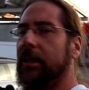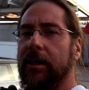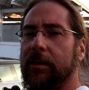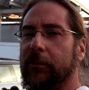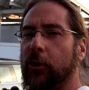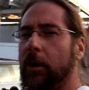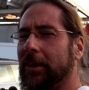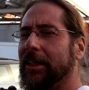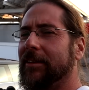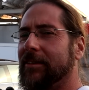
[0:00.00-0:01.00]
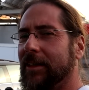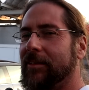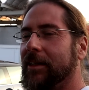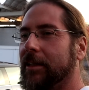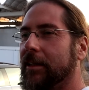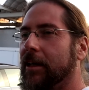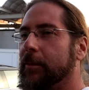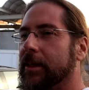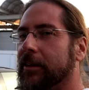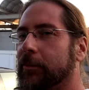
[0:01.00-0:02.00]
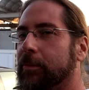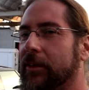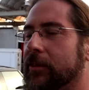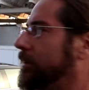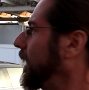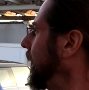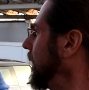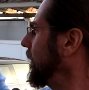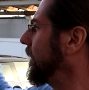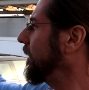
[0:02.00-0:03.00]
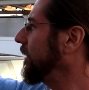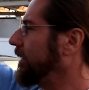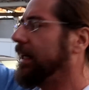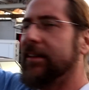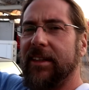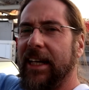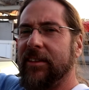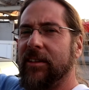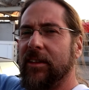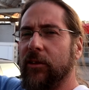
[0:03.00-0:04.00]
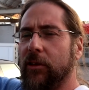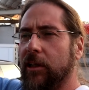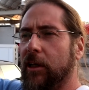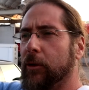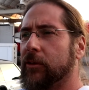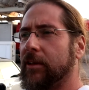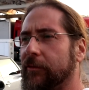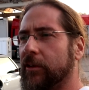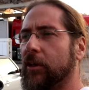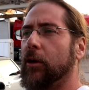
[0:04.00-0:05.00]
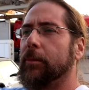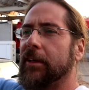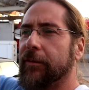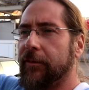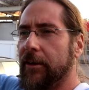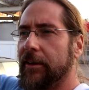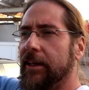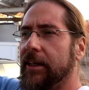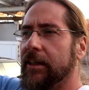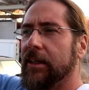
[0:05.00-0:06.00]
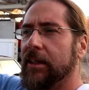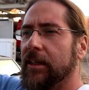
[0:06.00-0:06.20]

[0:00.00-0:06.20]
normally 60 kilometers, but today the next exit is closed, so I have to go a bit further.